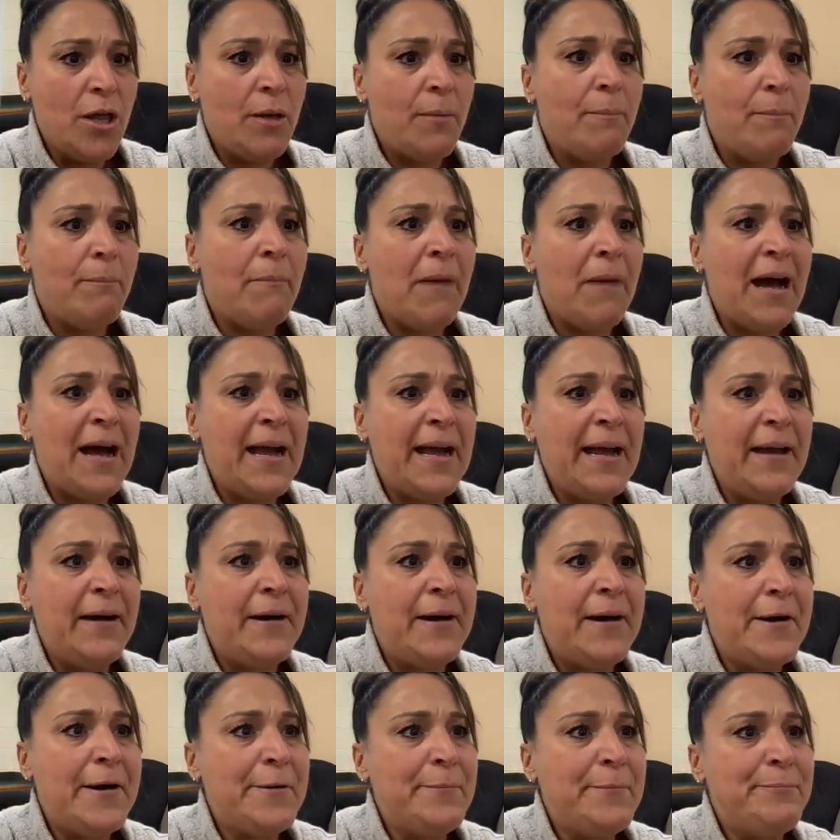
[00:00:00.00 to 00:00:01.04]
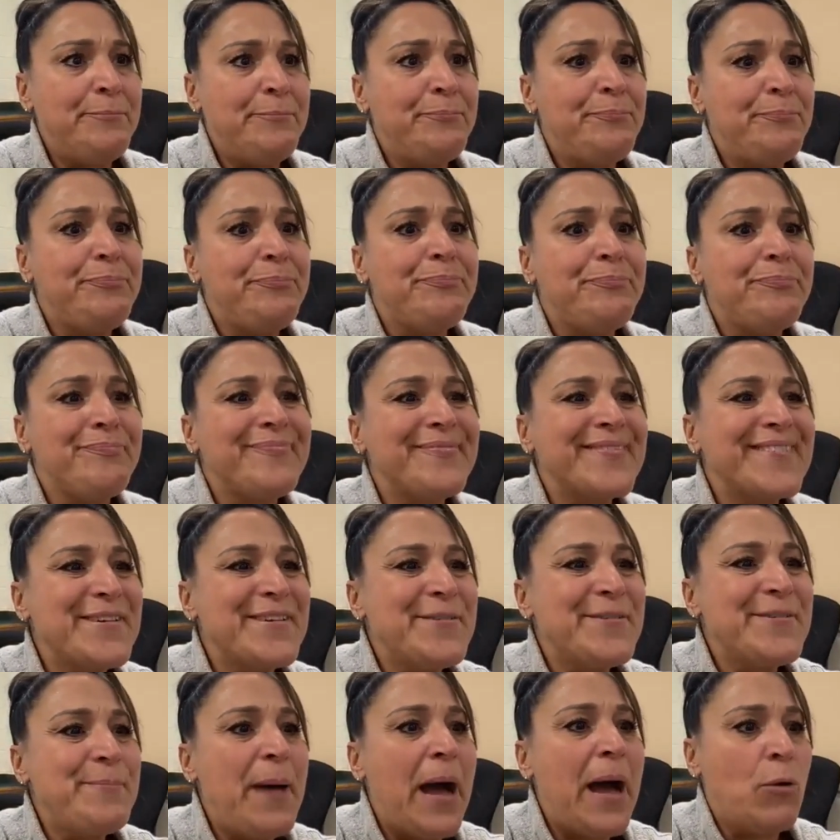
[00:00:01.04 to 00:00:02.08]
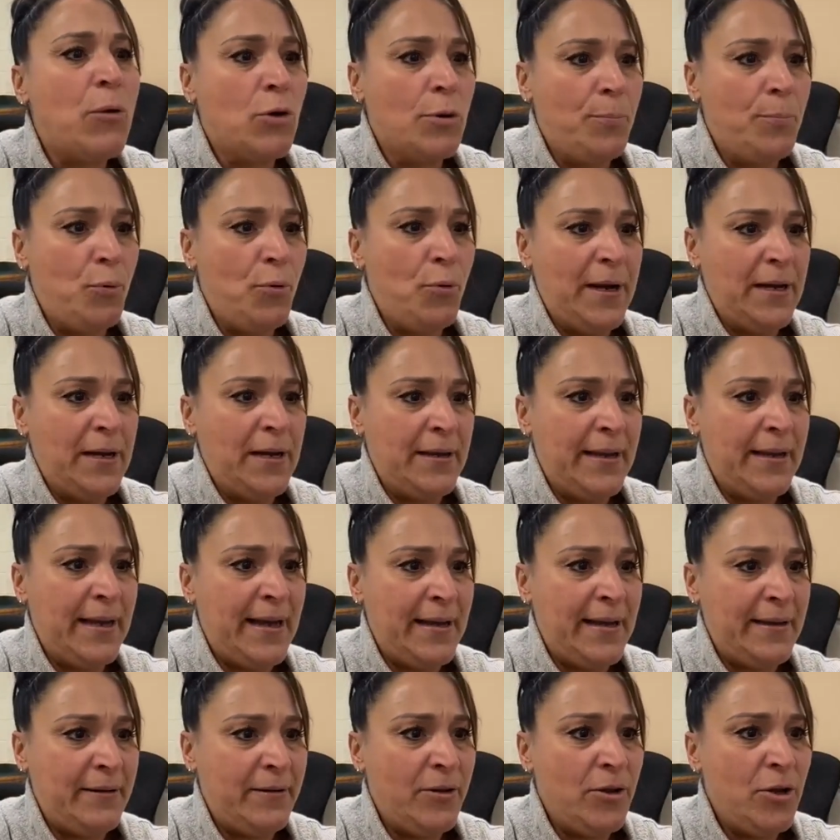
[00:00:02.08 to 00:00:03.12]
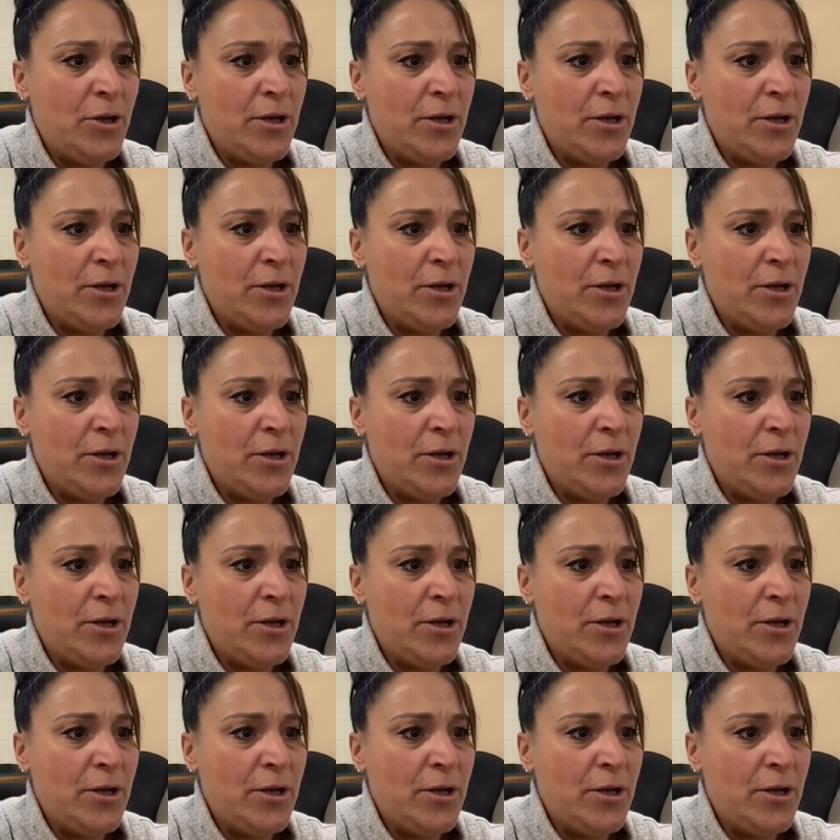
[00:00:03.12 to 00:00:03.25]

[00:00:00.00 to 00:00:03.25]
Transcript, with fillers: my um, PowerPoint again.